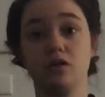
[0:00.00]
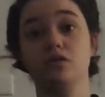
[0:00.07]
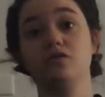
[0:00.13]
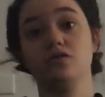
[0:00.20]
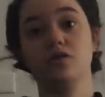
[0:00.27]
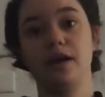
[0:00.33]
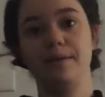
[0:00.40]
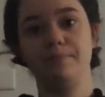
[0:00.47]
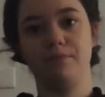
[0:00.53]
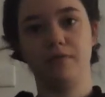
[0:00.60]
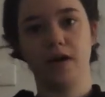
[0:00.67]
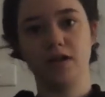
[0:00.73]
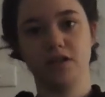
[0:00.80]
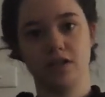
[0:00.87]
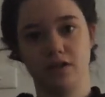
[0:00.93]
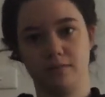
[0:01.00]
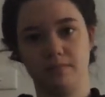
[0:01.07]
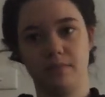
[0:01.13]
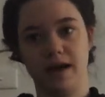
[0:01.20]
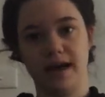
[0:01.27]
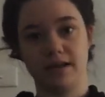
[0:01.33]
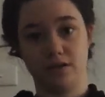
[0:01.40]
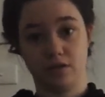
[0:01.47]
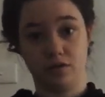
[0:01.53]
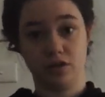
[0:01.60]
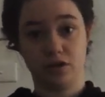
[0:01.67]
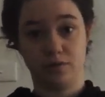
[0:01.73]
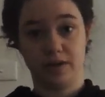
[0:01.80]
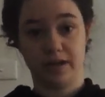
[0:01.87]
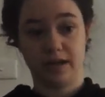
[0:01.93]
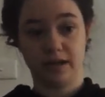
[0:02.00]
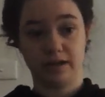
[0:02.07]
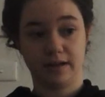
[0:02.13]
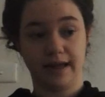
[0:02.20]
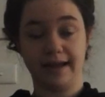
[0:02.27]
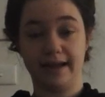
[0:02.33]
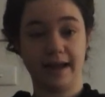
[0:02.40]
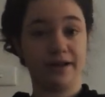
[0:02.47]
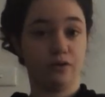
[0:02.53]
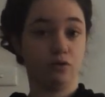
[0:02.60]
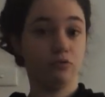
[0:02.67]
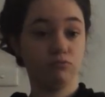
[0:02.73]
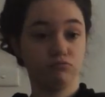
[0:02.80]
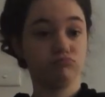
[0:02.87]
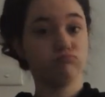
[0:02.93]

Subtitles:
don't try and brush them as you're doing it, like at all.